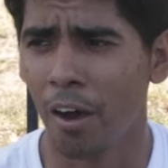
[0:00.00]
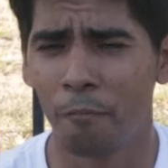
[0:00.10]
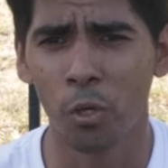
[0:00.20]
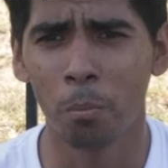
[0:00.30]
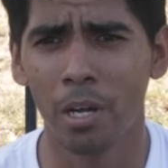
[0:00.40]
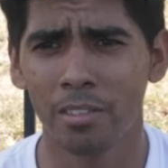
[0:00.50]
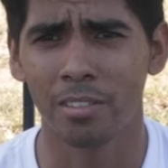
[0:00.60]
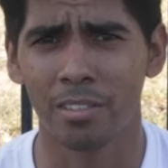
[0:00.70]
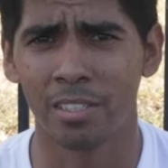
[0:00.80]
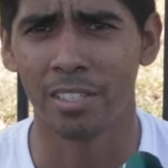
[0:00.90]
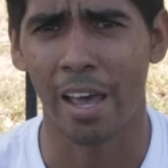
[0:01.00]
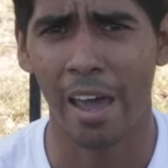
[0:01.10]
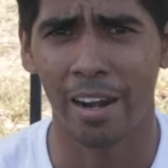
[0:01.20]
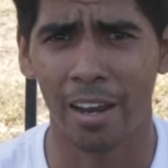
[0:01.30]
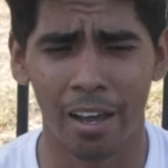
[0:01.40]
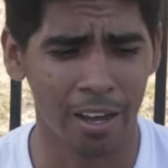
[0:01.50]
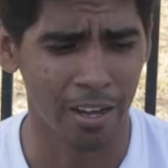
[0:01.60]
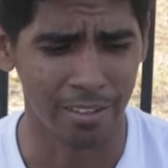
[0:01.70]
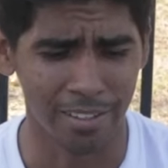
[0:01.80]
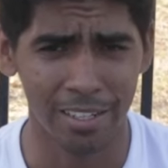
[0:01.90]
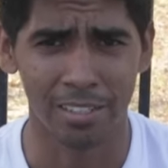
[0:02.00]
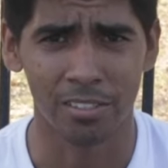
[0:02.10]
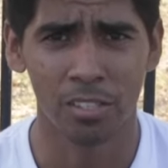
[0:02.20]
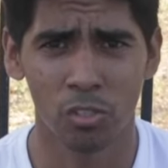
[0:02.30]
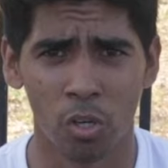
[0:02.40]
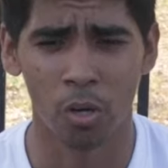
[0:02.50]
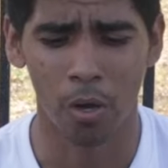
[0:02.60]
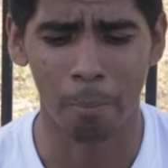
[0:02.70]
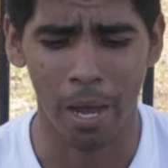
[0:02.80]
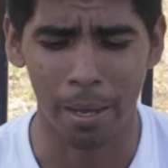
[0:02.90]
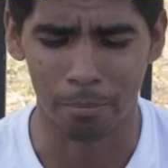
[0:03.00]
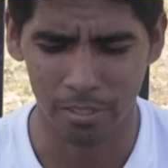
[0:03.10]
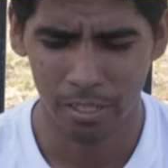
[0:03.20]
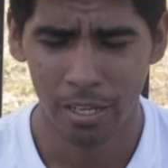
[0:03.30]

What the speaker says: a few months since I had Adidas, so I'm hyped.